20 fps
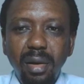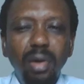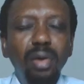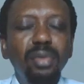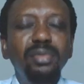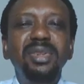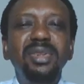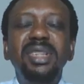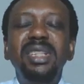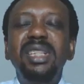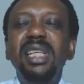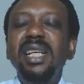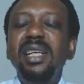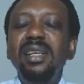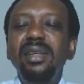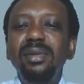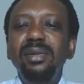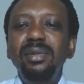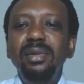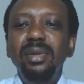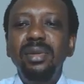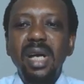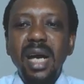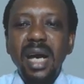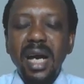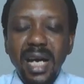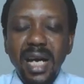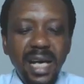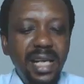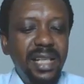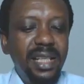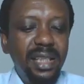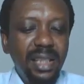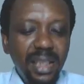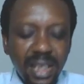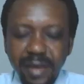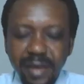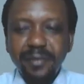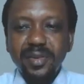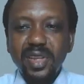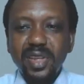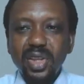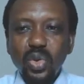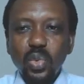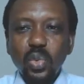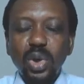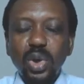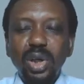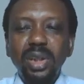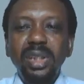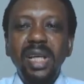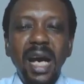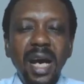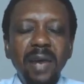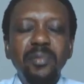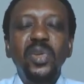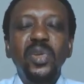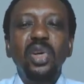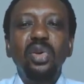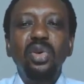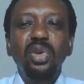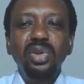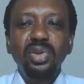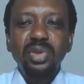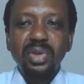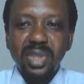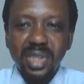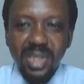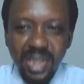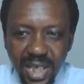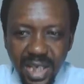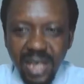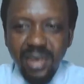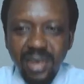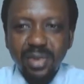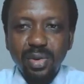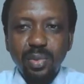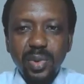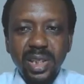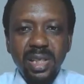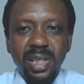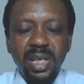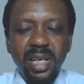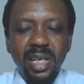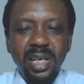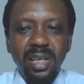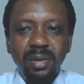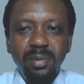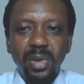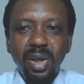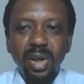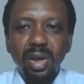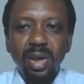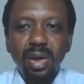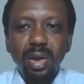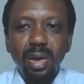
until I leave this world, I'm not going to settle with him.